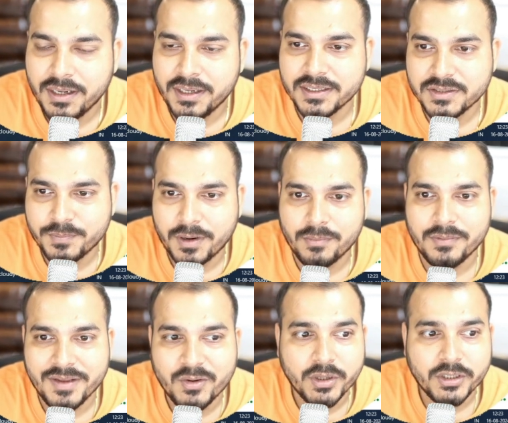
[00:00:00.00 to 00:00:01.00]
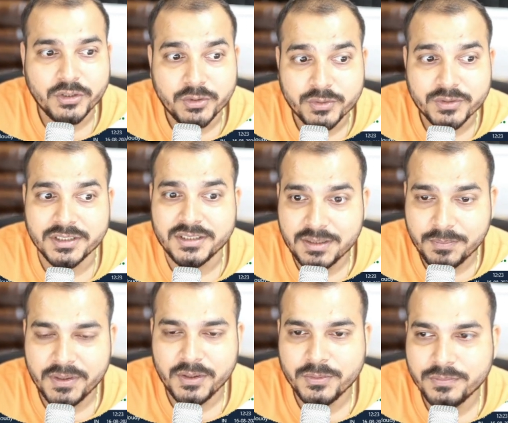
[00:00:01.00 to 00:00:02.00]
it is probably going to use the
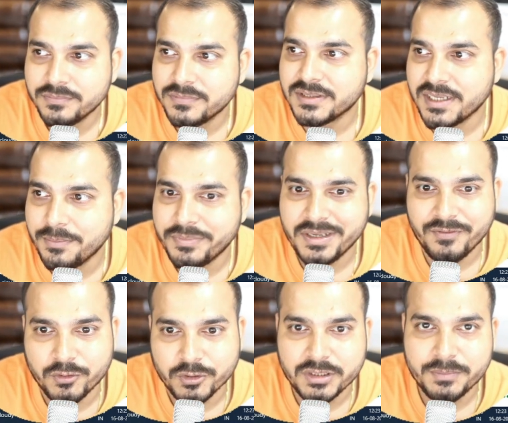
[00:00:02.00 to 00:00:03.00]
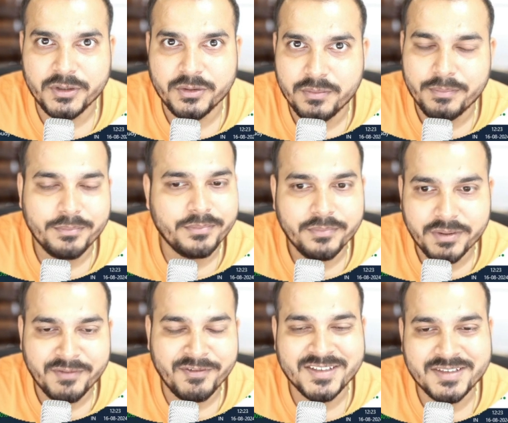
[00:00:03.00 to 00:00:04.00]
GPU, the same T4 GPU.
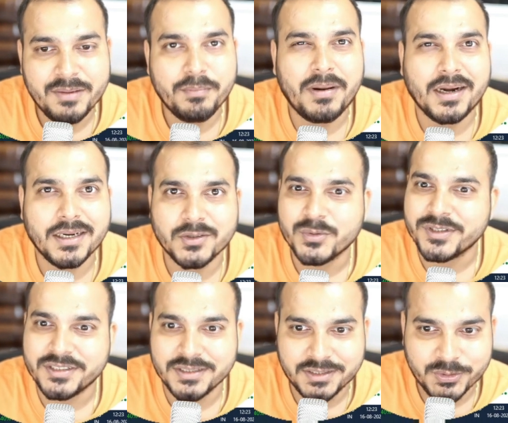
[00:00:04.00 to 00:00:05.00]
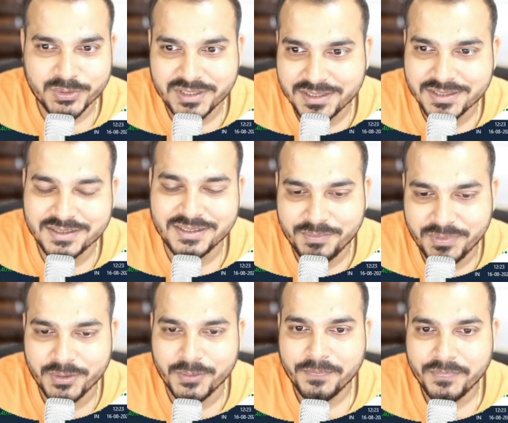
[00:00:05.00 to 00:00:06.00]
Previously pandas was just using the
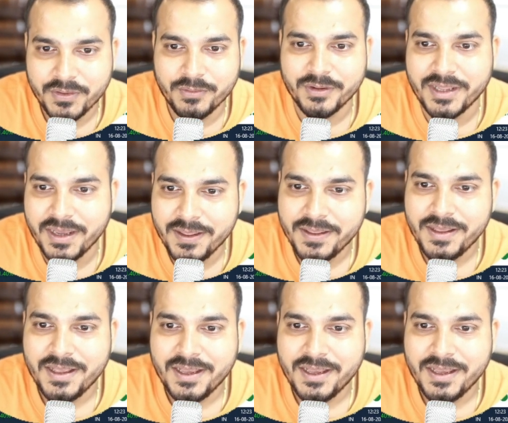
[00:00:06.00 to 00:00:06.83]
CPU over there.